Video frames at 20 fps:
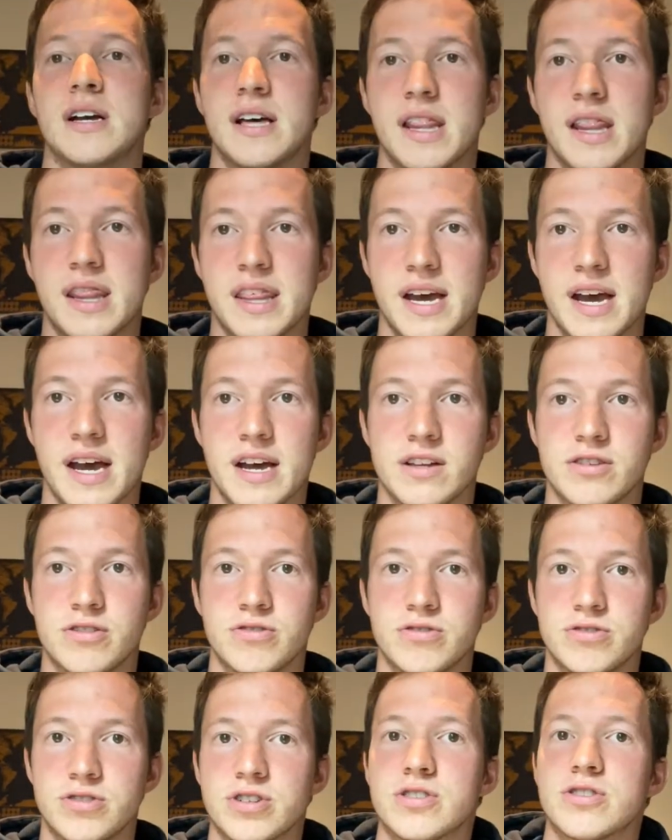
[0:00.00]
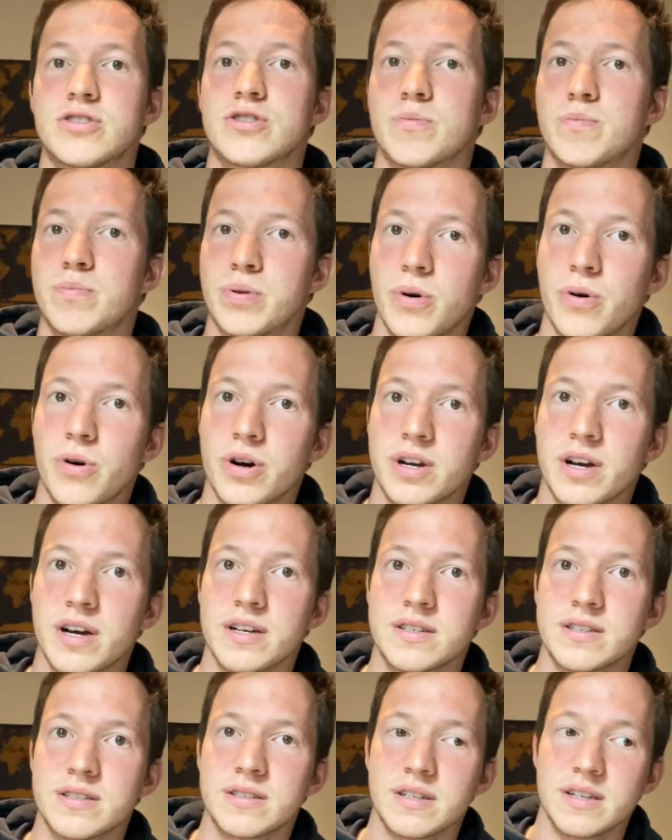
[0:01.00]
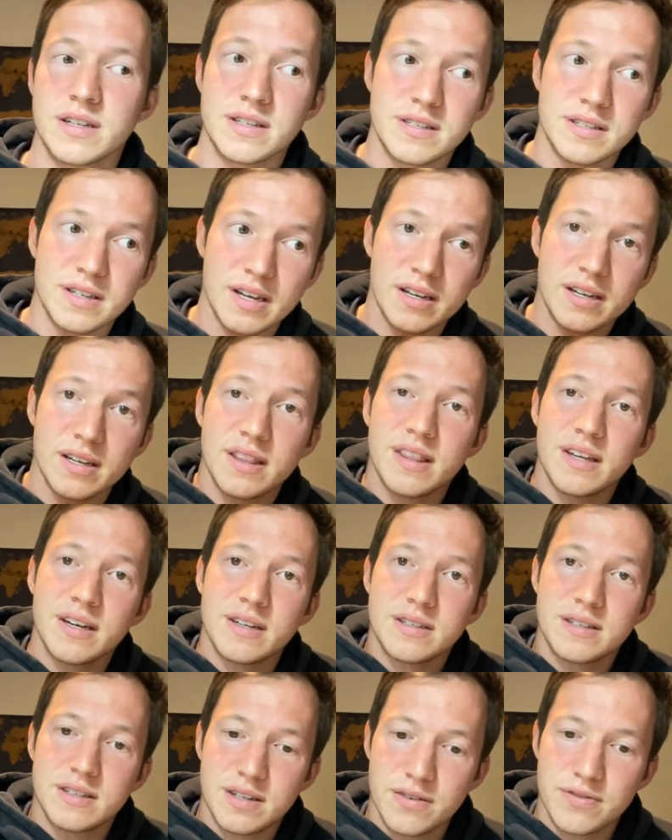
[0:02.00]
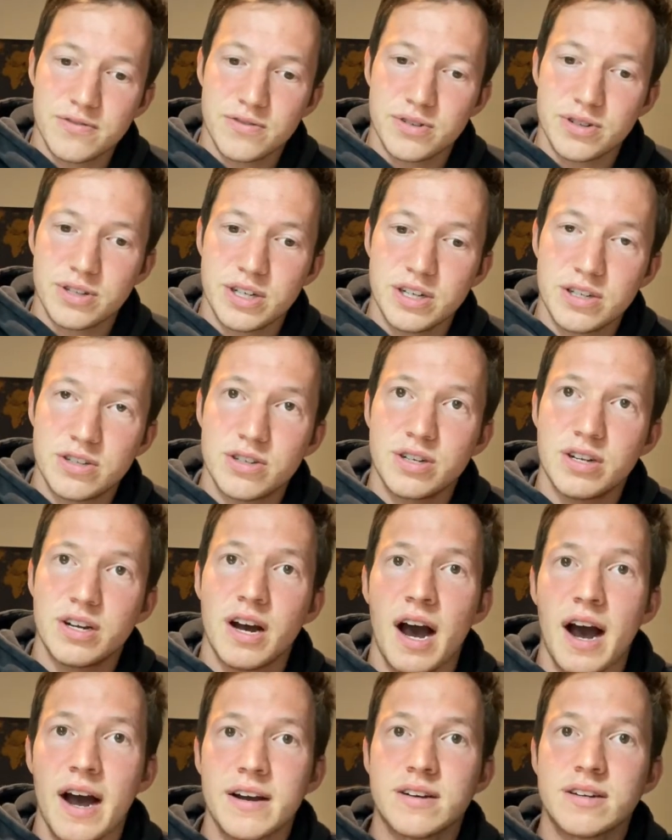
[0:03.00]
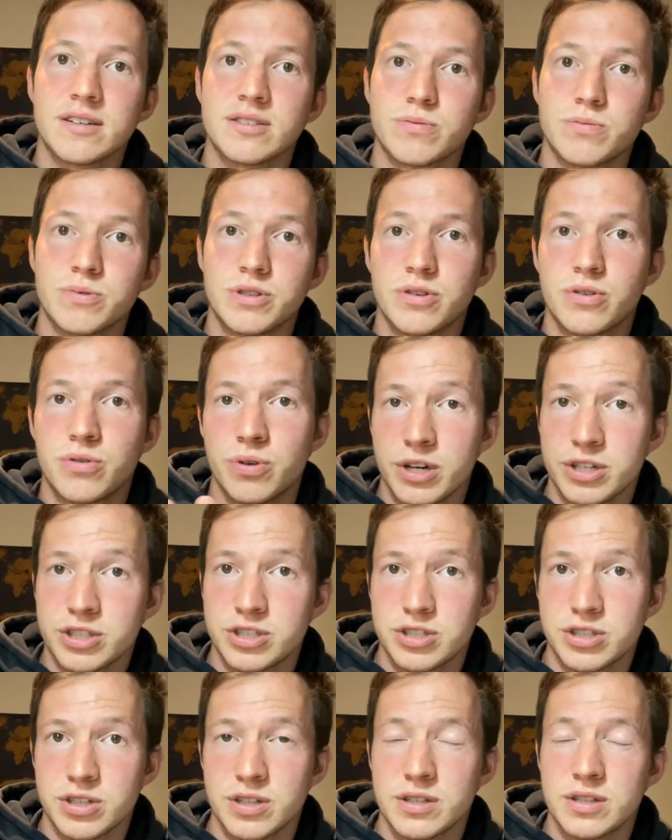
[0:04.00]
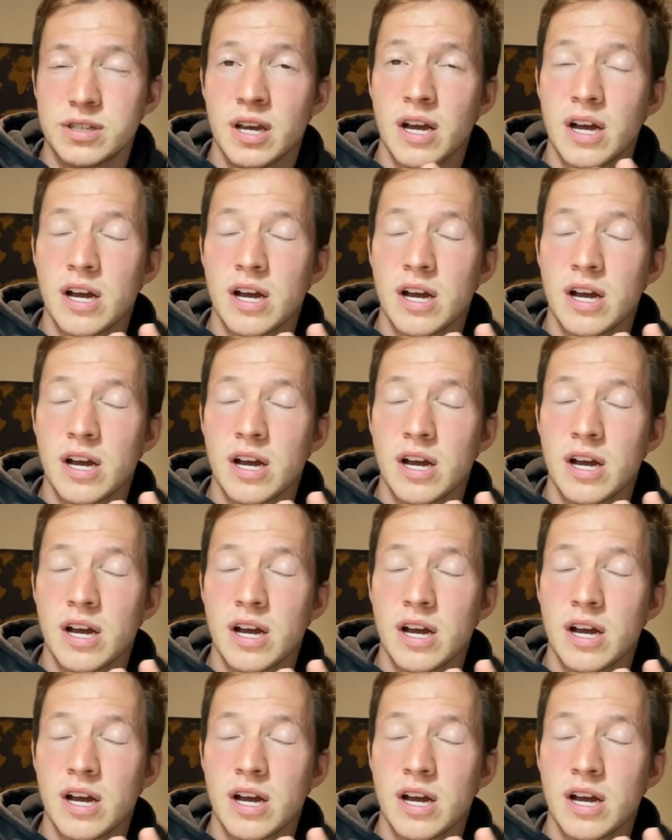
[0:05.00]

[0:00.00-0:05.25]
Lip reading: there to just support us in seeing things differently, to guide us with questions,